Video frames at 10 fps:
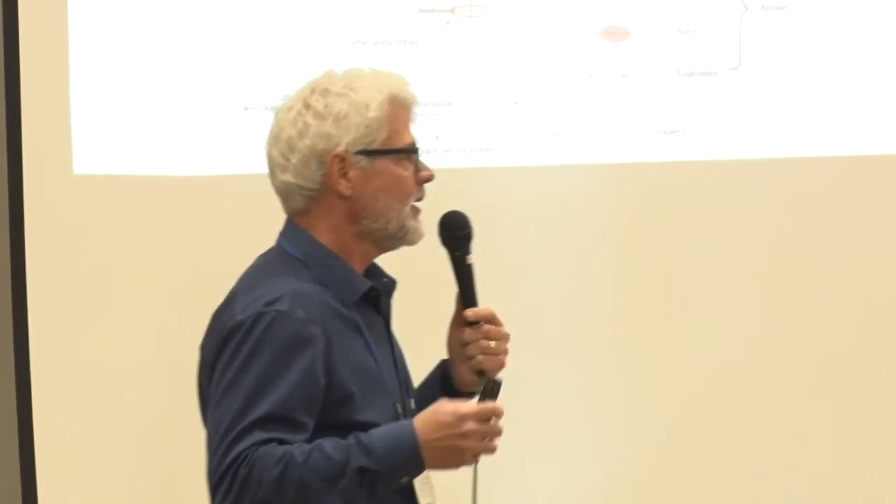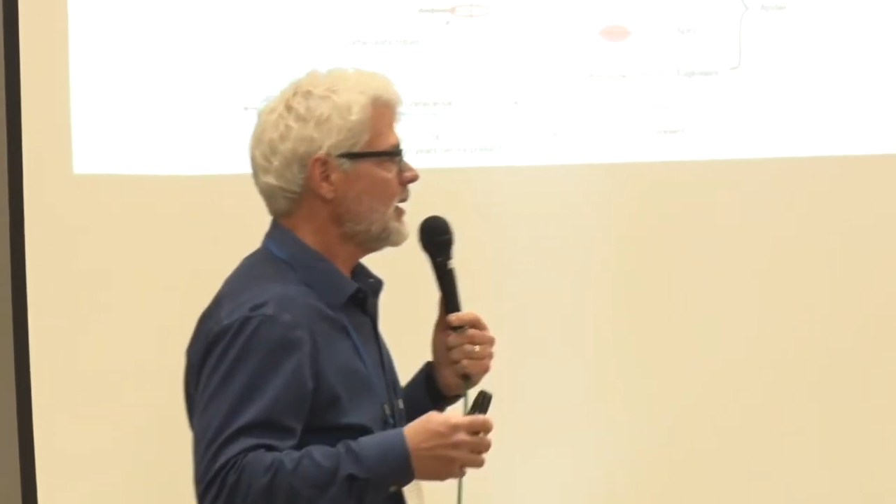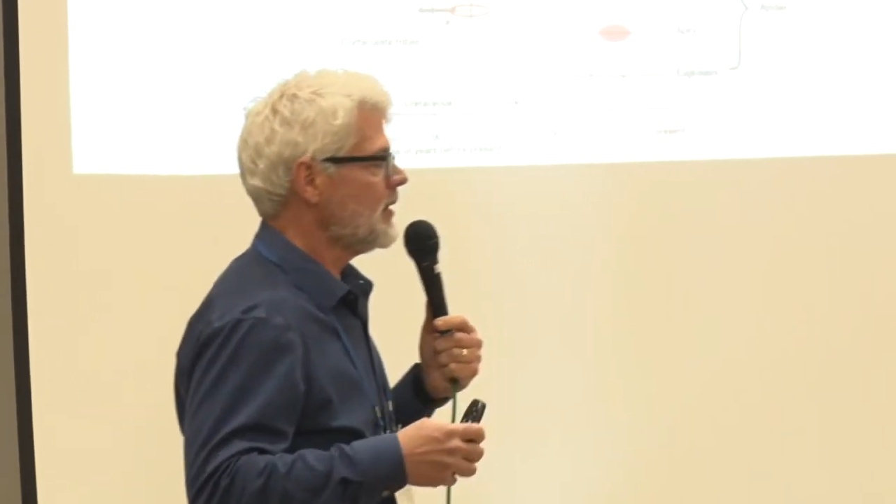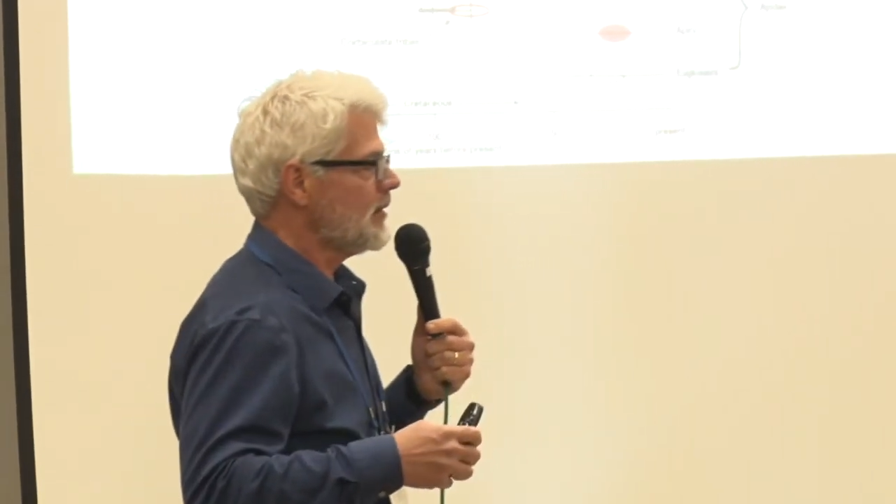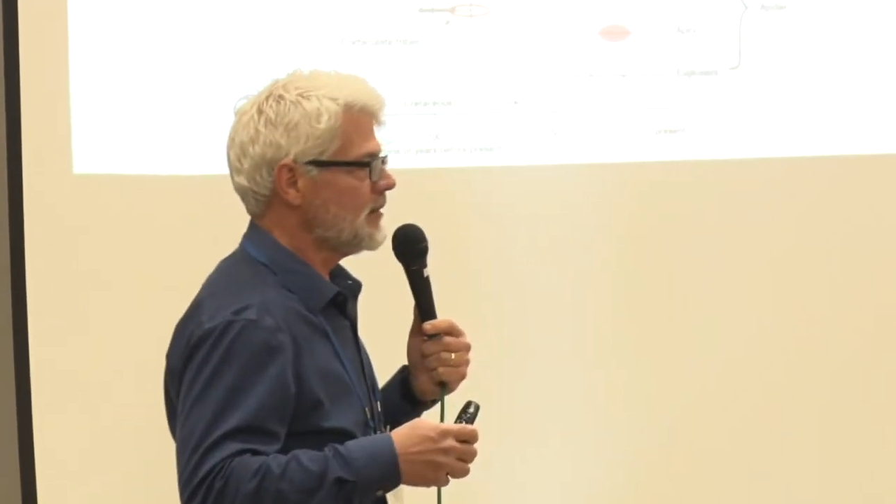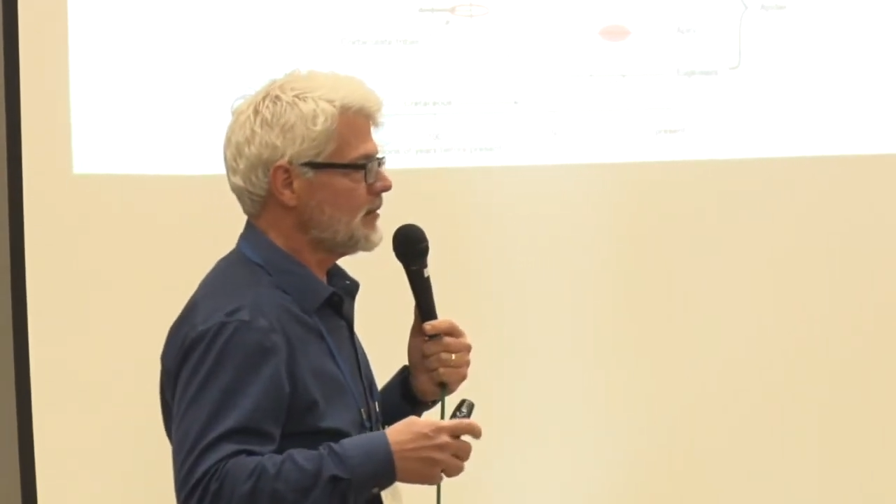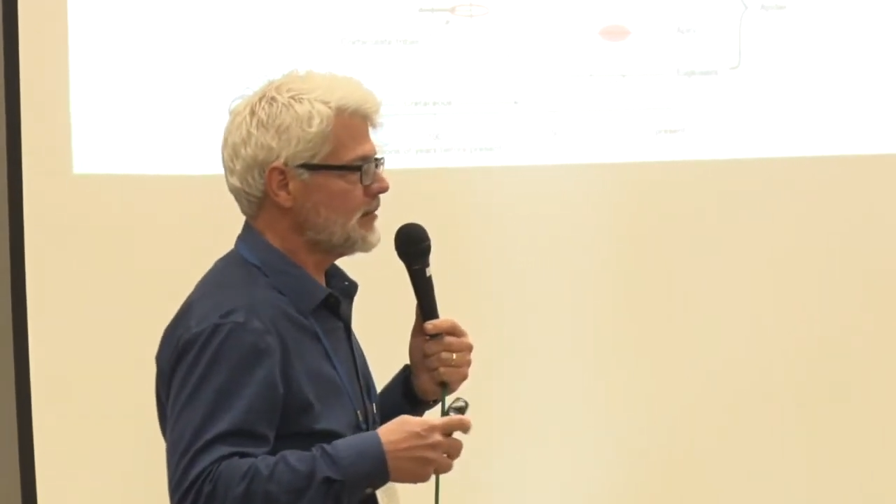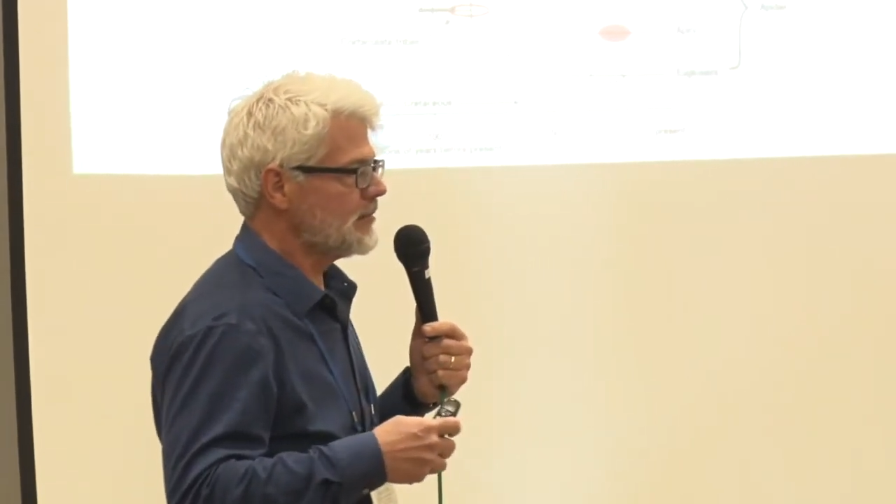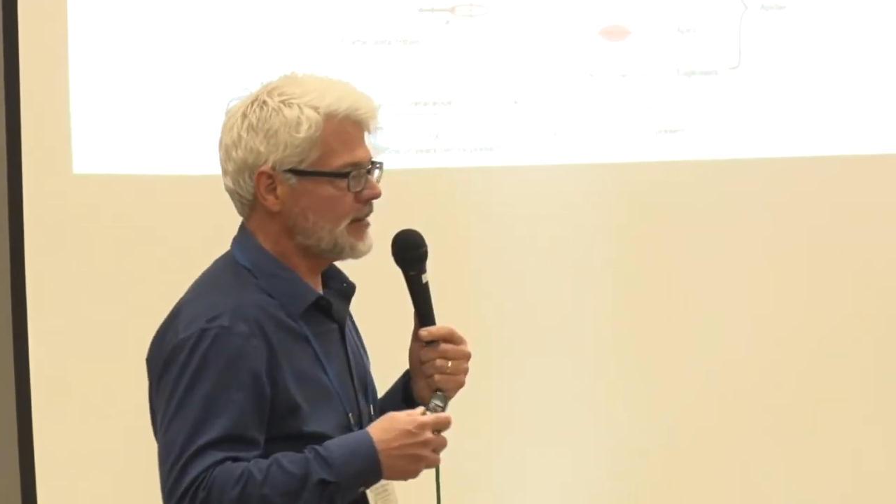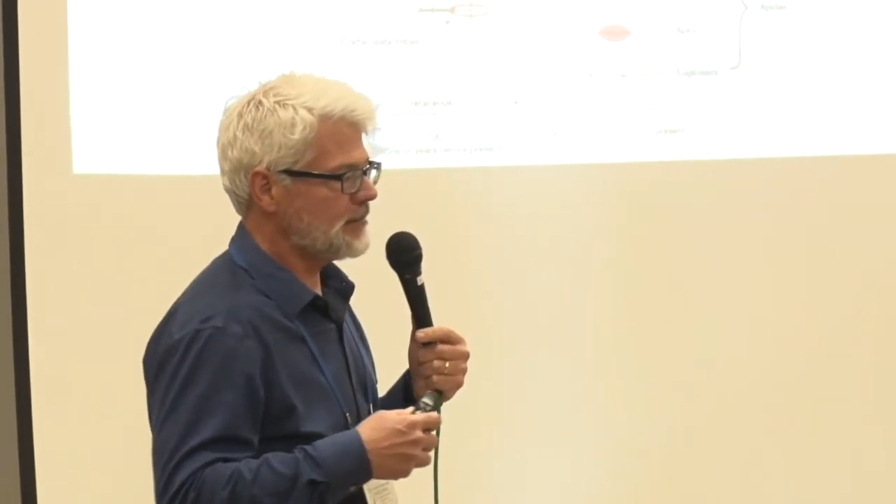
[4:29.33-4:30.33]

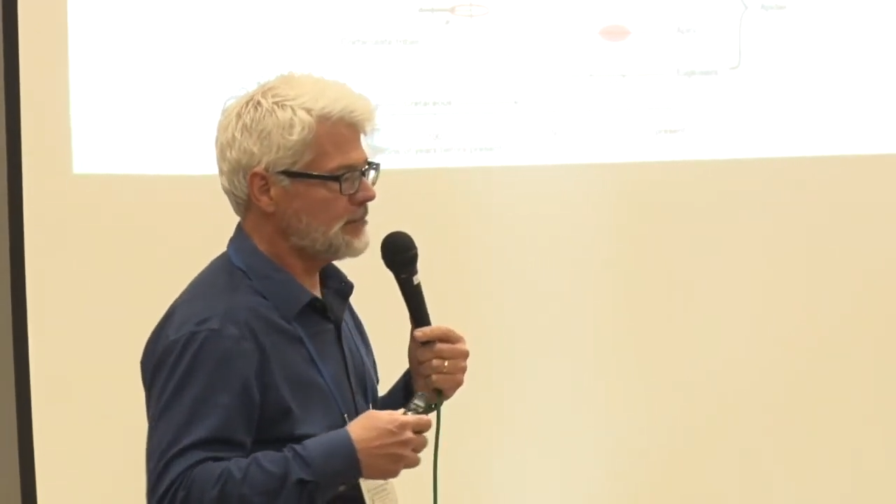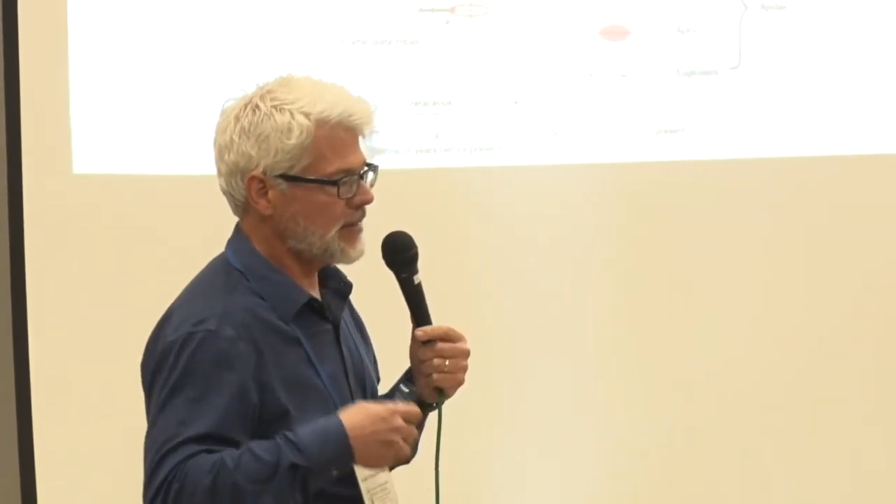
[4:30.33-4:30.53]
and it